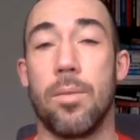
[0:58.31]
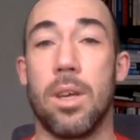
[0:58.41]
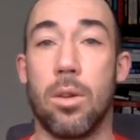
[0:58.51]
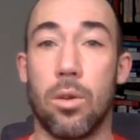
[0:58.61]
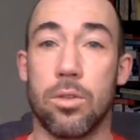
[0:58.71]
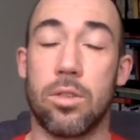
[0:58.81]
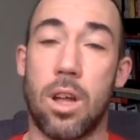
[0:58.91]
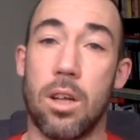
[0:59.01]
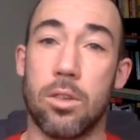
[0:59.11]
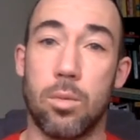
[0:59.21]
It all
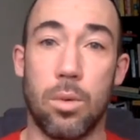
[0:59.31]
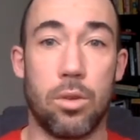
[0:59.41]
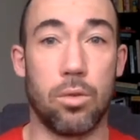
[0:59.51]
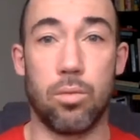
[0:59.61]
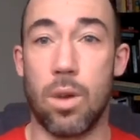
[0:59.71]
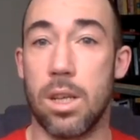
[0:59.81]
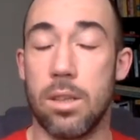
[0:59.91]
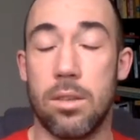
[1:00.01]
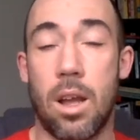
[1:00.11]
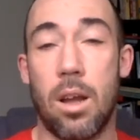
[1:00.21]
starts with just
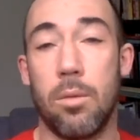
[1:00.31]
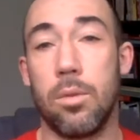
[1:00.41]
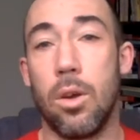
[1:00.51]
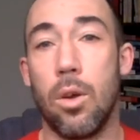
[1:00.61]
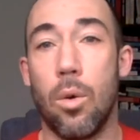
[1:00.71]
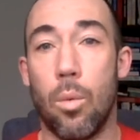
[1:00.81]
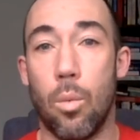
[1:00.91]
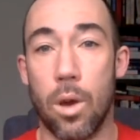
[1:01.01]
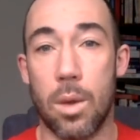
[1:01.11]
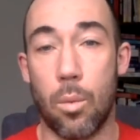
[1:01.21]
writing down
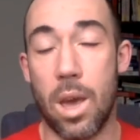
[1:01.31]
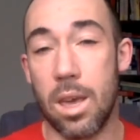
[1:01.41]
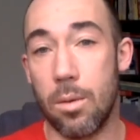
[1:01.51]
what, what